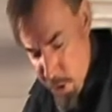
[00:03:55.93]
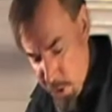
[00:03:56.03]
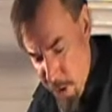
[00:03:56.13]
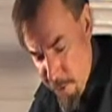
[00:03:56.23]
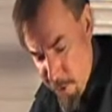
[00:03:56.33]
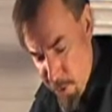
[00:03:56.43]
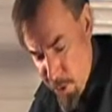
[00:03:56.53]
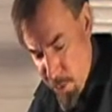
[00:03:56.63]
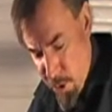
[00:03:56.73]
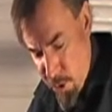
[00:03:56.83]
shaft that you
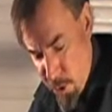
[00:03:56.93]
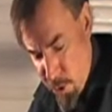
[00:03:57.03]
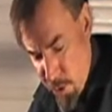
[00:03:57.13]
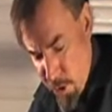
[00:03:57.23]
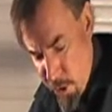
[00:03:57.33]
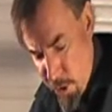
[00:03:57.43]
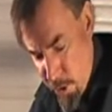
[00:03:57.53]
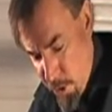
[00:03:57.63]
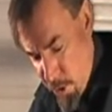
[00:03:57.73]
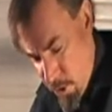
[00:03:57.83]
can put in your drill
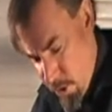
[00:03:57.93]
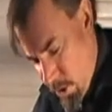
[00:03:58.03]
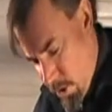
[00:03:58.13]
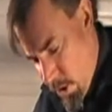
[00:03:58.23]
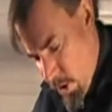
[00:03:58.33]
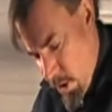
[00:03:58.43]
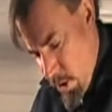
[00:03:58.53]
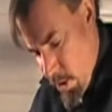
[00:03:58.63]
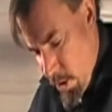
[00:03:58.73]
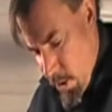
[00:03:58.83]
here.
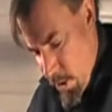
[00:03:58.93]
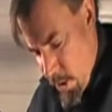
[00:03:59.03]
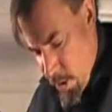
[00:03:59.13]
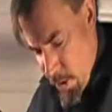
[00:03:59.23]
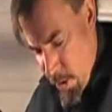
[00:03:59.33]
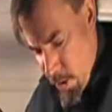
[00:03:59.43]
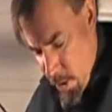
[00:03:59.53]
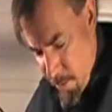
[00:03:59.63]
And